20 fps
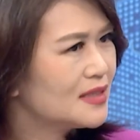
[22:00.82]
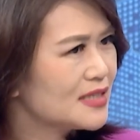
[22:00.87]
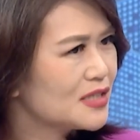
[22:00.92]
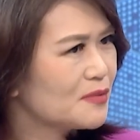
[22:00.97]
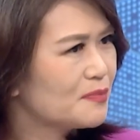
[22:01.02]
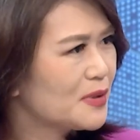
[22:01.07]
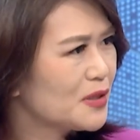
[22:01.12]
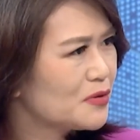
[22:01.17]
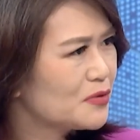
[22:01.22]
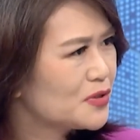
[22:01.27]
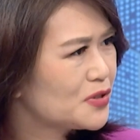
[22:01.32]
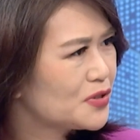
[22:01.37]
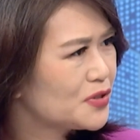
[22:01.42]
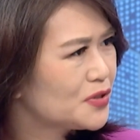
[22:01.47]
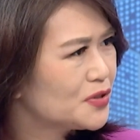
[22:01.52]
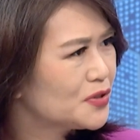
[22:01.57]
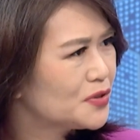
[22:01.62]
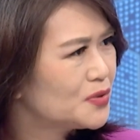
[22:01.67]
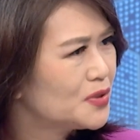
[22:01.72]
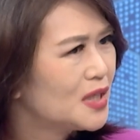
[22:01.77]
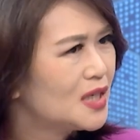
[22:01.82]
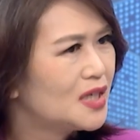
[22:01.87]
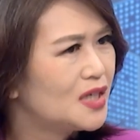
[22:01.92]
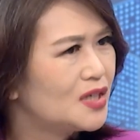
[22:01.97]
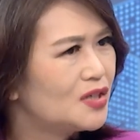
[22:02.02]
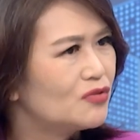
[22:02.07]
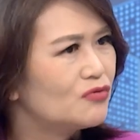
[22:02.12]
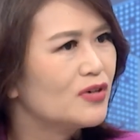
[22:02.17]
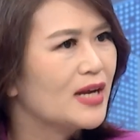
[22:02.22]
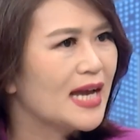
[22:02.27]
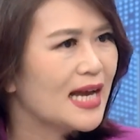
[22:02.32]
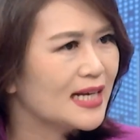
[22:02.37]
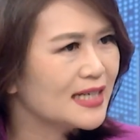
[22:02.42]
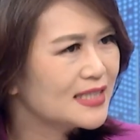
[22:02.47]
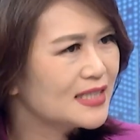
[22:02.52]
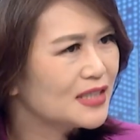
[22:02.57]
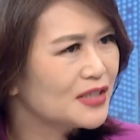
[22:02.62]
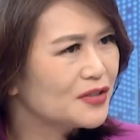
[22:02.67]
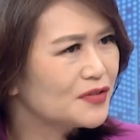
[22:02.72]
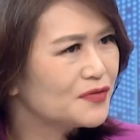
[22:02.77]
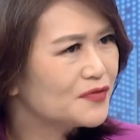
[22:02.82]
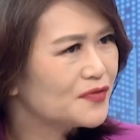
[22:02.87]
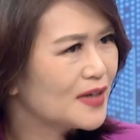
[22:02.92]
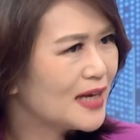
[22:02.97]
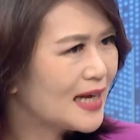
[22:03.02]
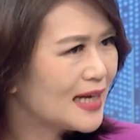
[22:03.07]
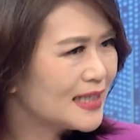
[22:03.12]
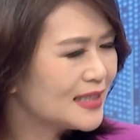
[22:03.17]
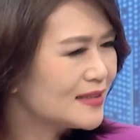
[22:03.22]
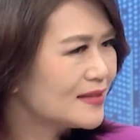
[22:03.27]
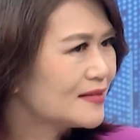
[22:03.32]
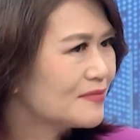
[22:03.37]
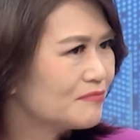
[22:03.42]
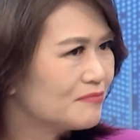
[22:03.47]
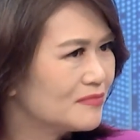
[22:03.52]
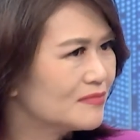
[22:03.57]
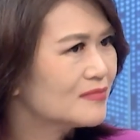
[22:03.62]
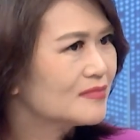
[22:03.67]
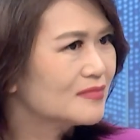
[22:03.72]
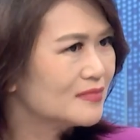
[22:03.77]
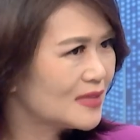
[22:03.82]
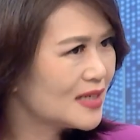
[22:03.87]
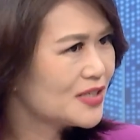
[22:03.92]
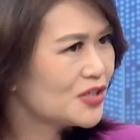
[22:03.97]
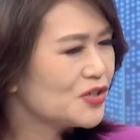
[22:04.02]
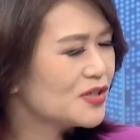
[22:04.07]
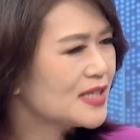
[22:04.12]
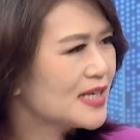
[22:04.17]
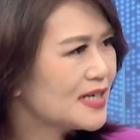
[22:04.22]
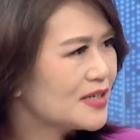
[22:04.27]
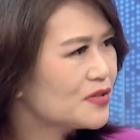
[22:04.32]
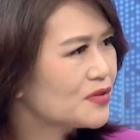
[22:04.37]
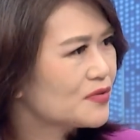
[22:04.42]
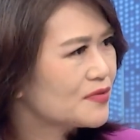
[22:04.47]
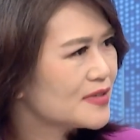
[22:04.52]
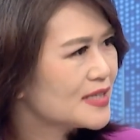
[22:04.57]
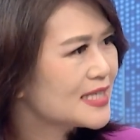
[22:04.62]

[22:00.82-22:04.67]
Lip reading: as opposed to reactive and, as you say, sort of